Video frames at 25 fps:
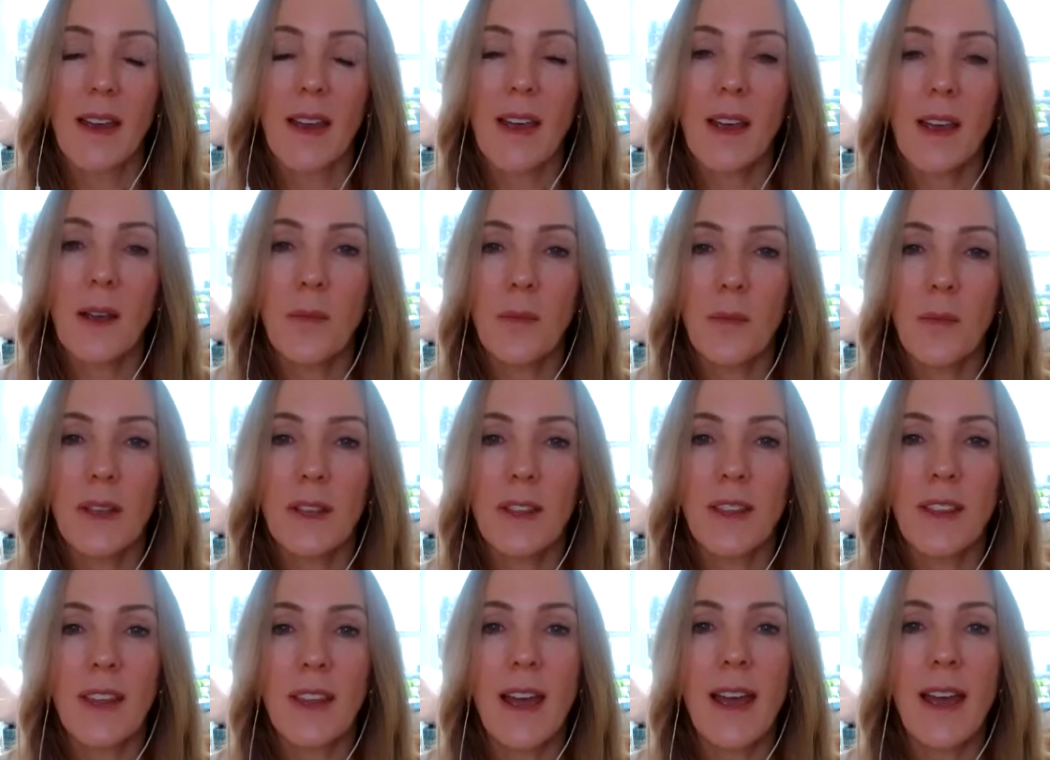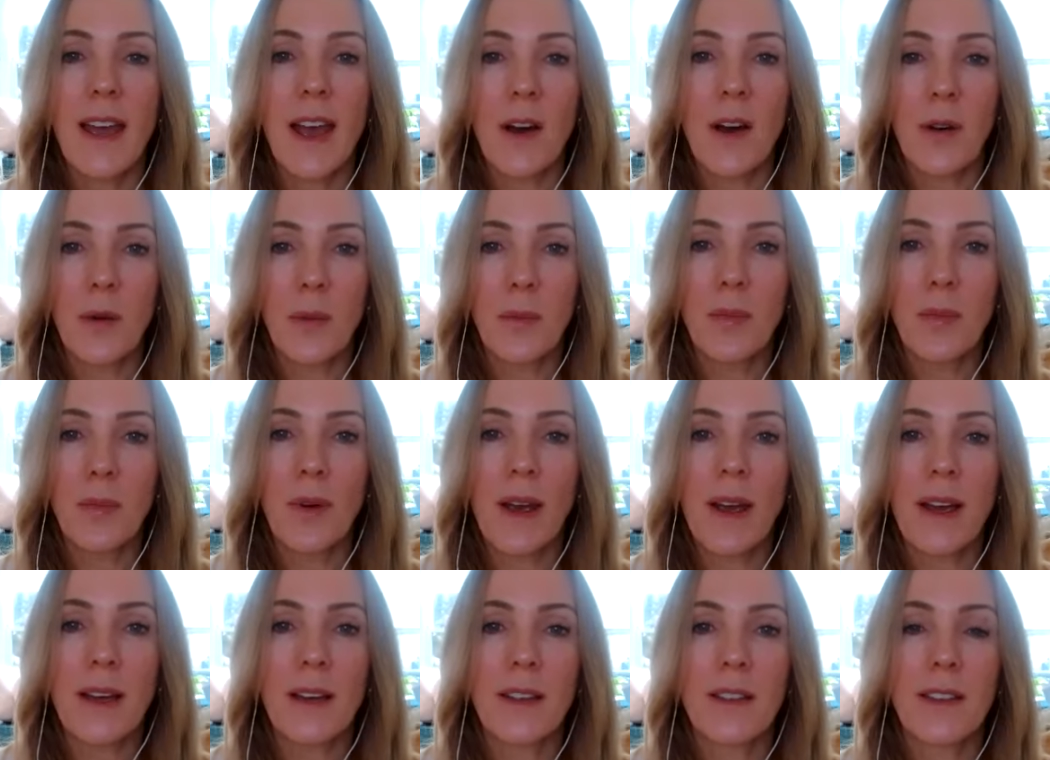And with the
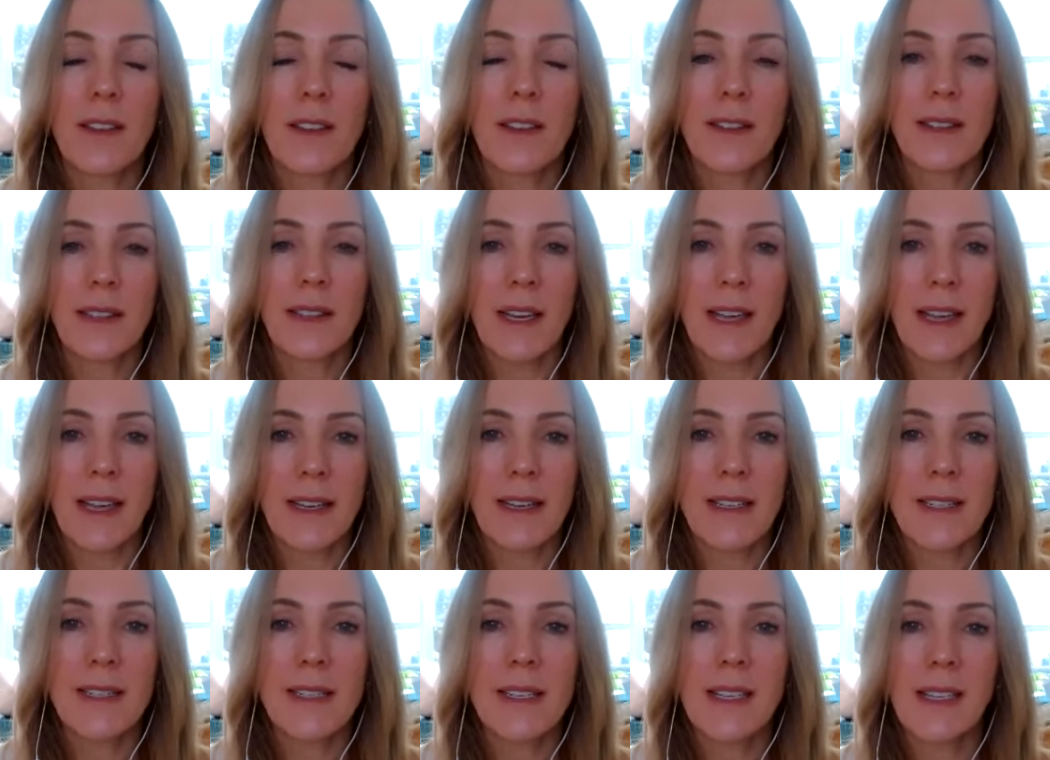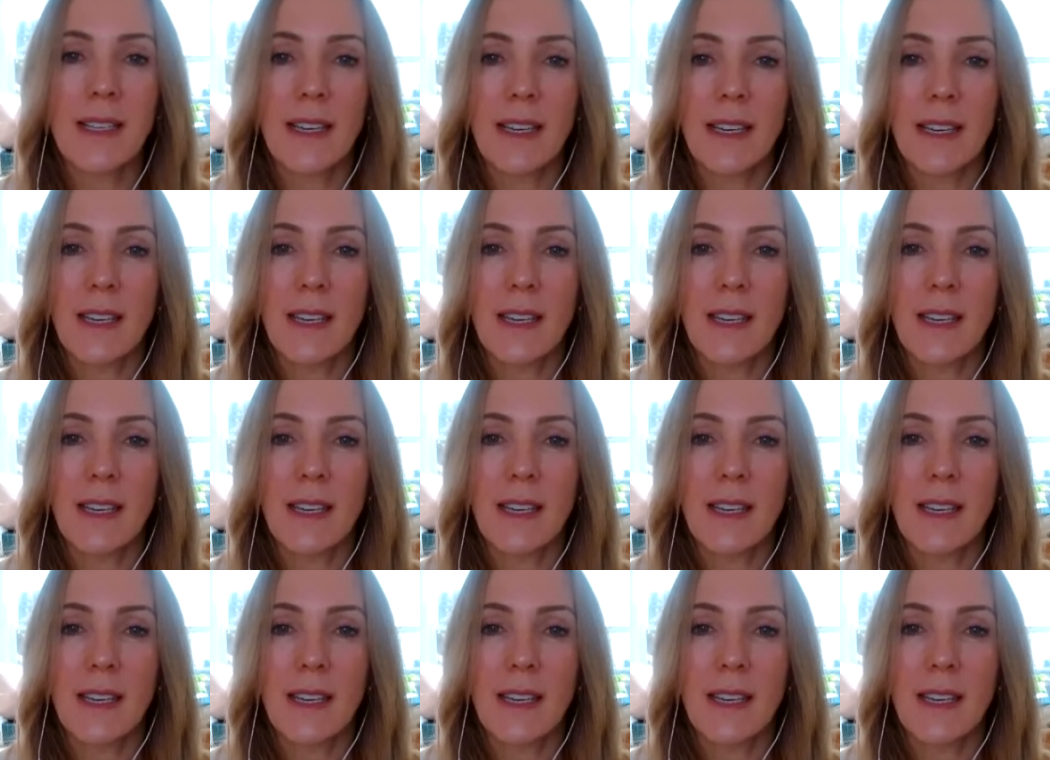out-breath landing